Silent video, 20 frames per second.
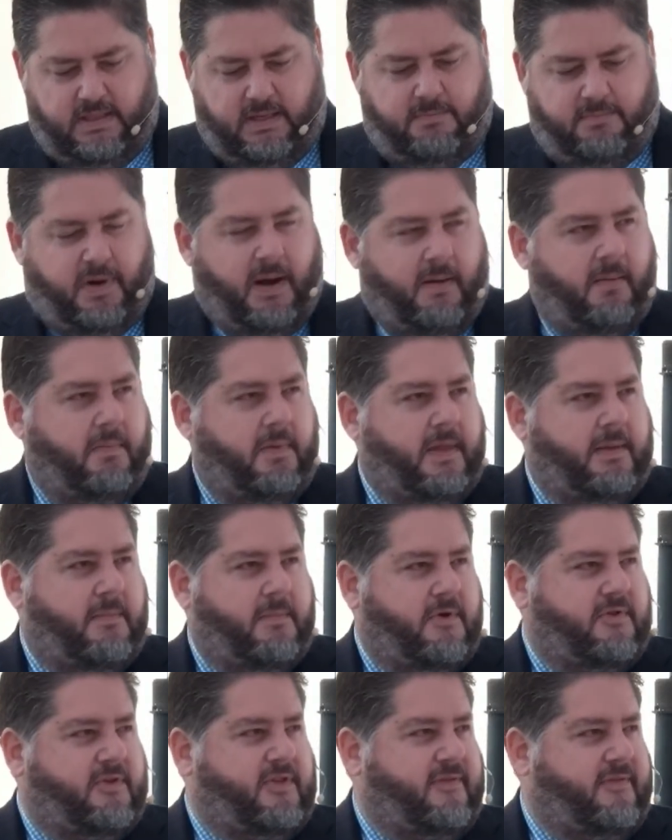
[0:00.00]
Probably
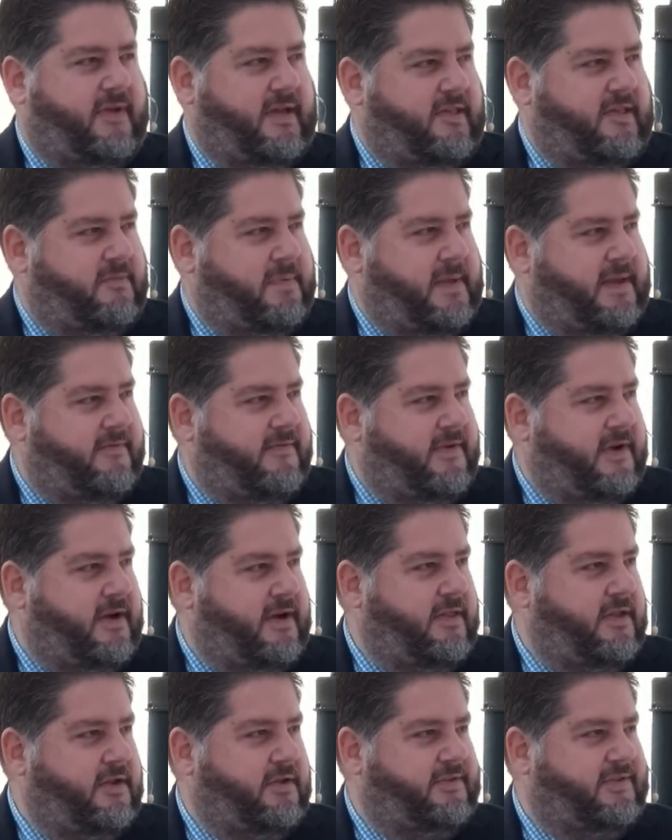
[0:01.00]
most of us spend very
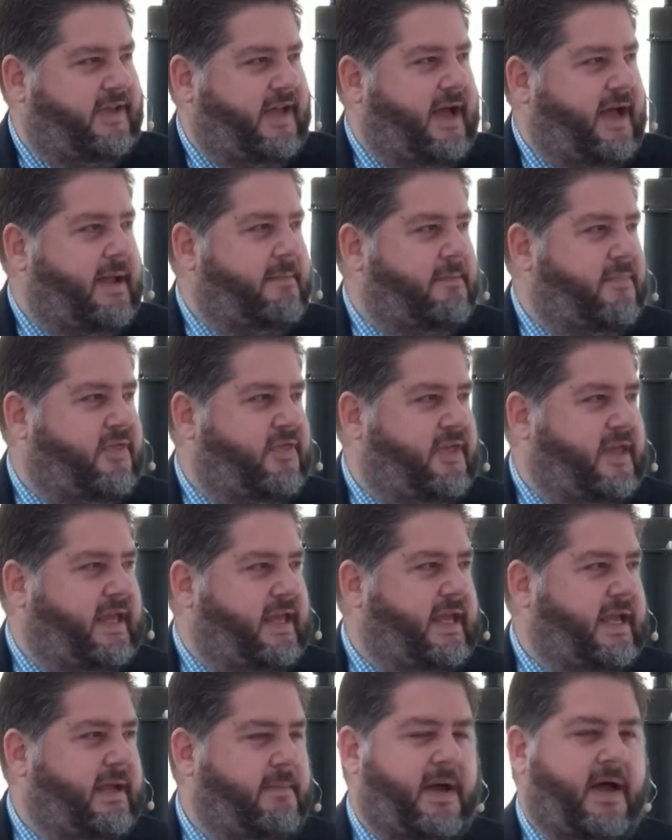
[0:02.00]
little time
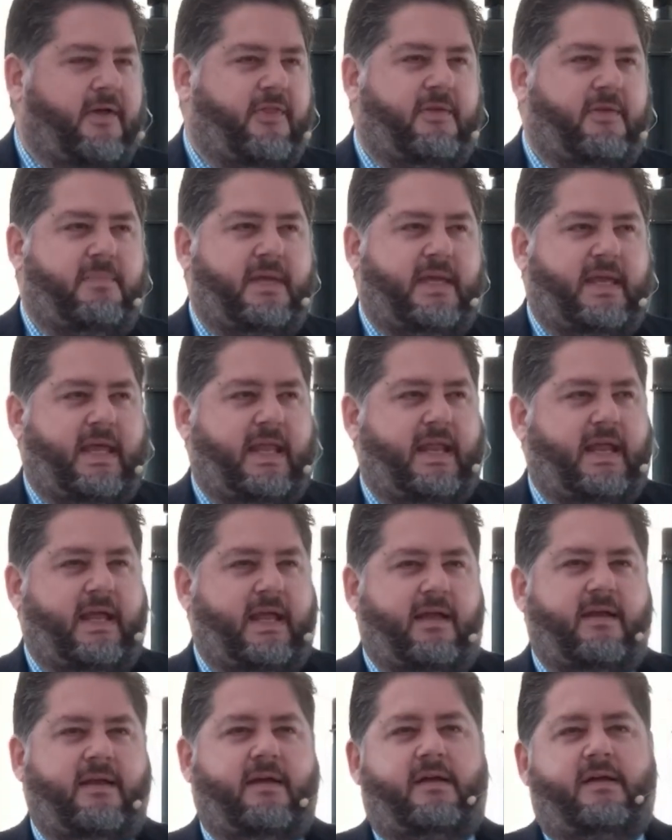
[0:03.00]
thinking about the
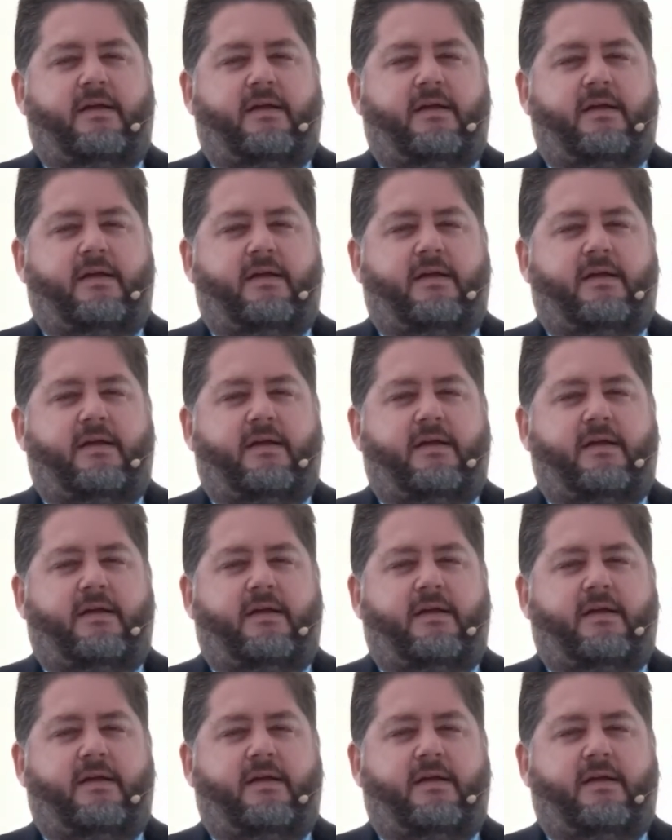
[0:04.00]
beginning